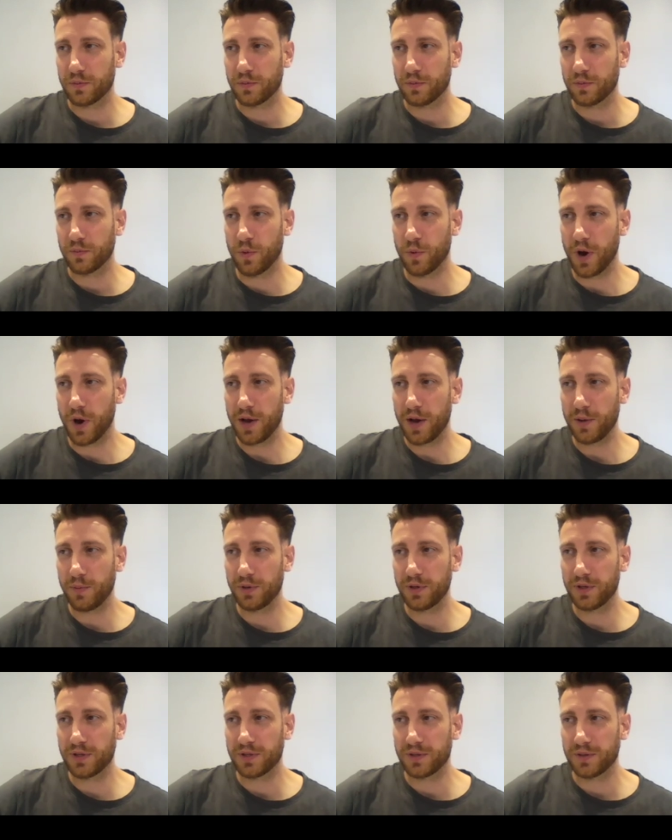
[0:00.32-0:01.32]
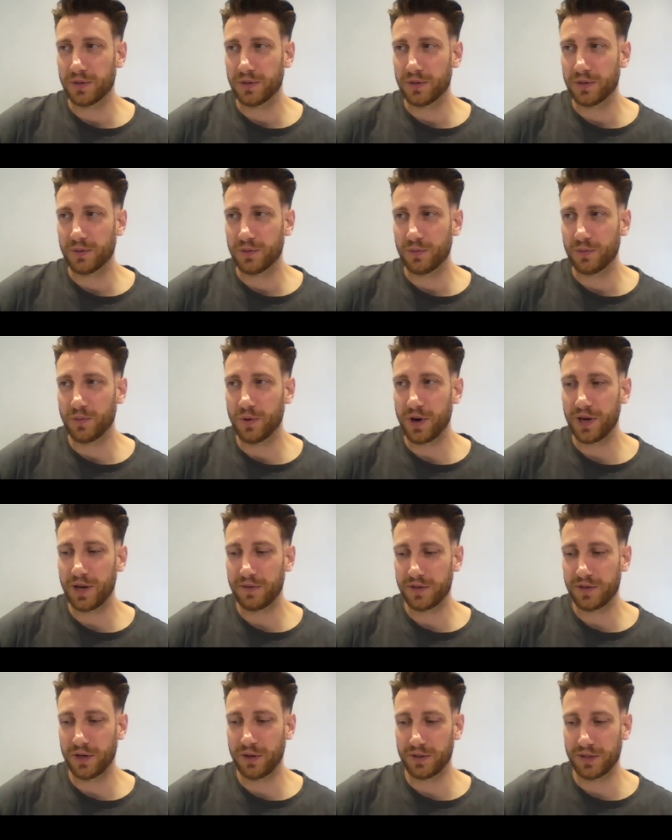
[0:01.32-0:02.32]
What I'd love
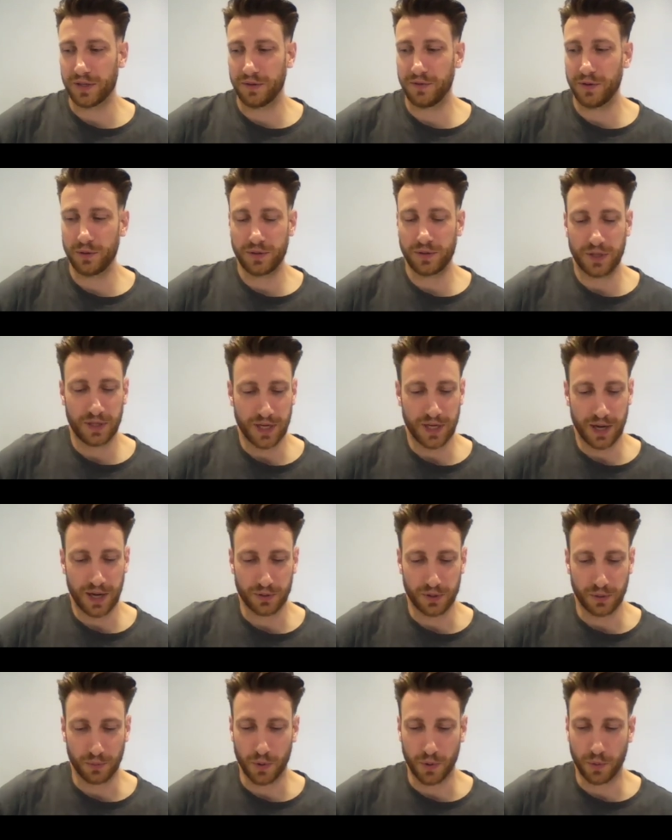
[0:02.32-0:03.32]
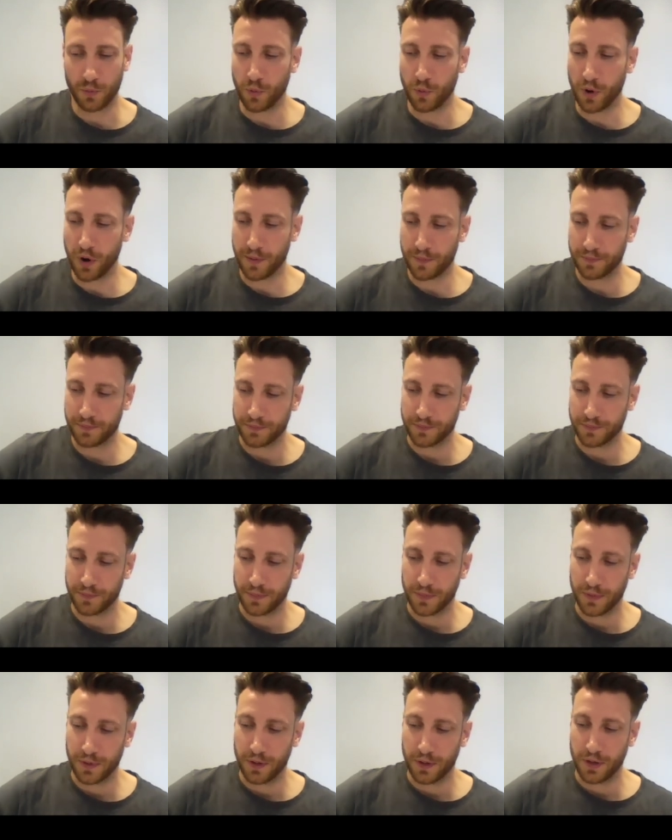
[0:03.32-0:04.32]
to know is, if you were to tell someone what
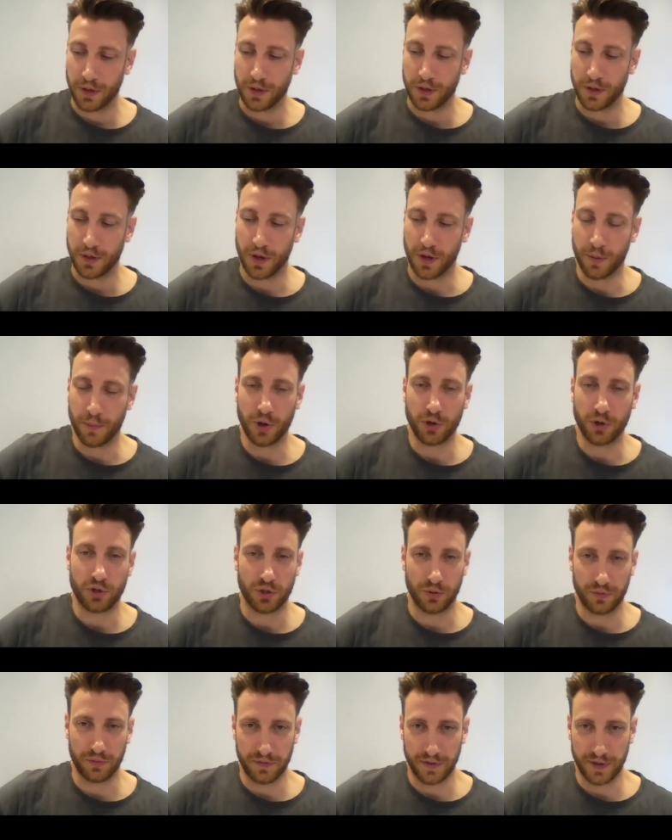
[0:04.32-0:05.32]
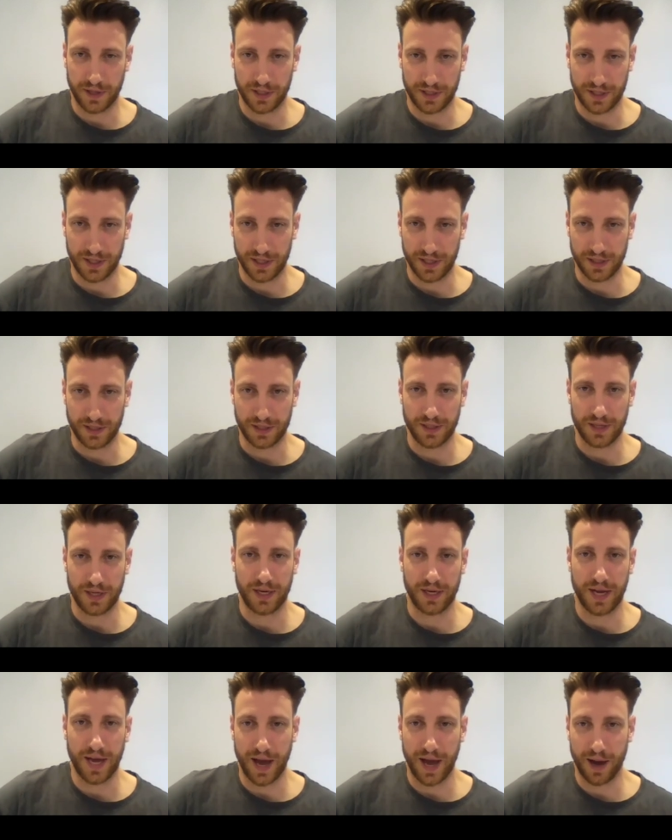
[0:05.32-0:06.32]
emotional fitness is
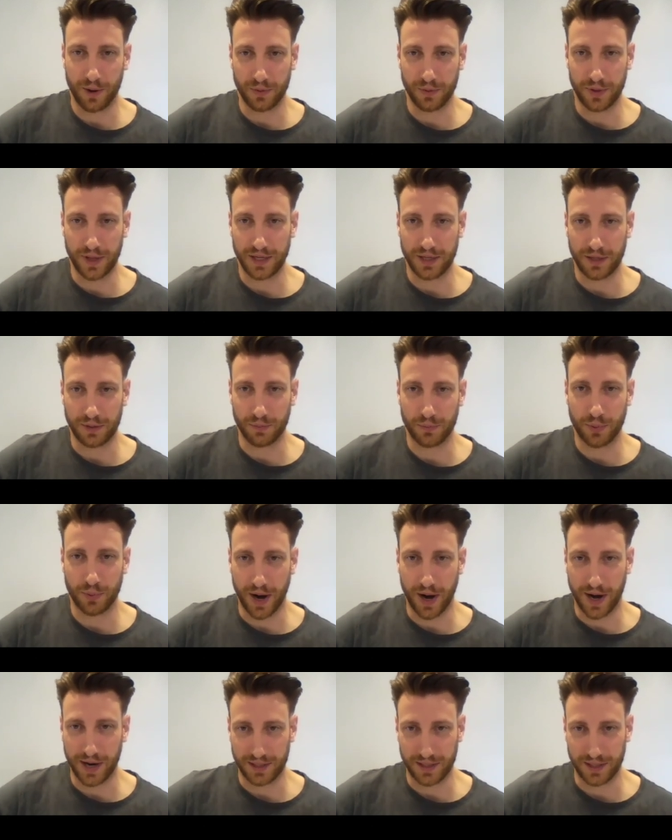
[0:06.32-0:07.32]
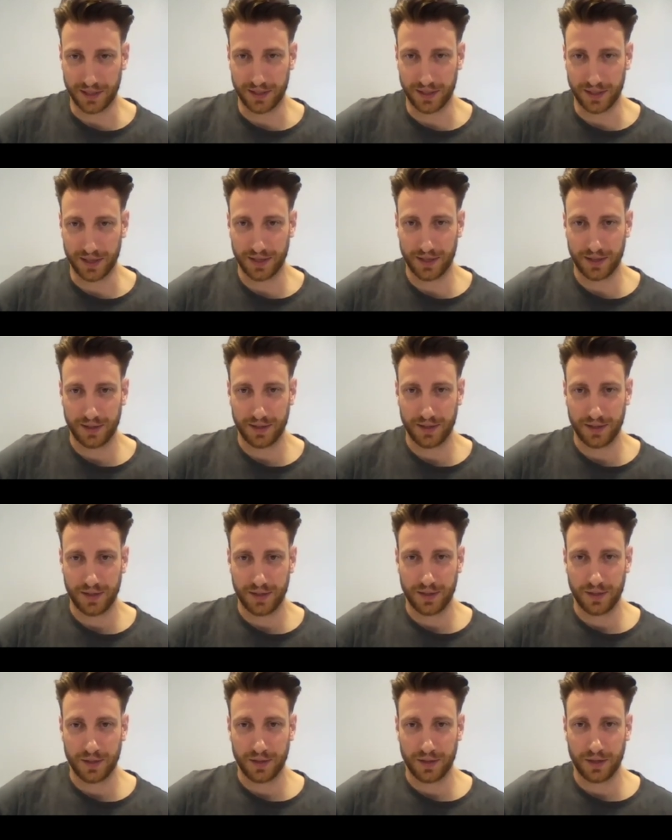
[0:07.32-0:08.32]
and how they can practice it,
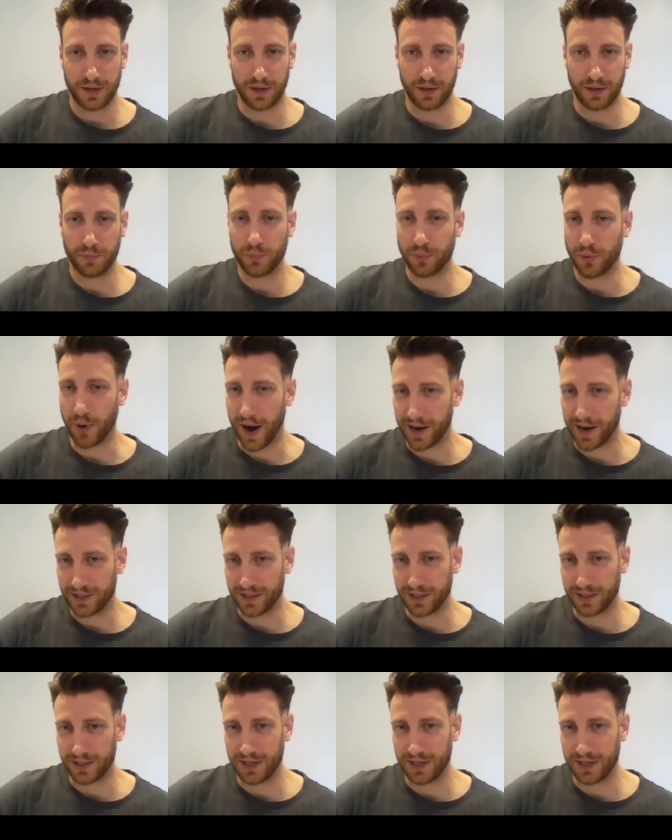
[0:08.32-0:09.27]
kind of practically,